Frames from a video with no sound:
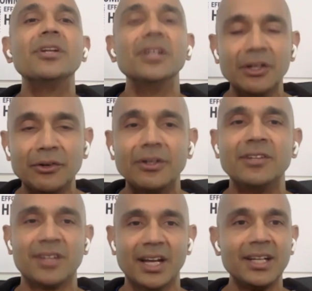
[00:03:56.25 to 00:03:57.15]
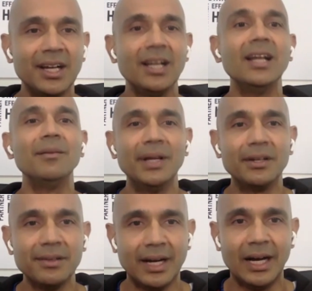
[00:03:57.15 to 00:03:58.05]
You know, it's getting a little bit
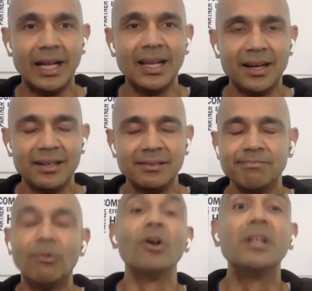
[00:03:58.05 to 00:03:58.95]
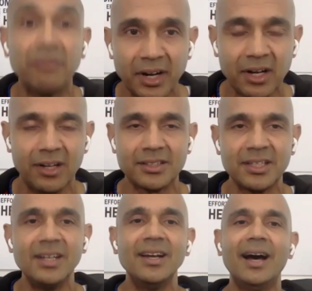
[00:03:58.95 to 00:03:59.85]
more difficult.
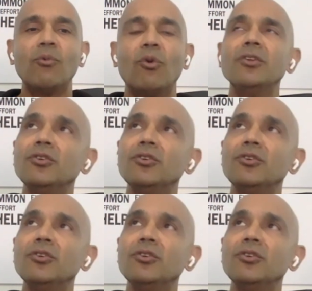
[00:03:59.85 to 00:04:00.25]
And once you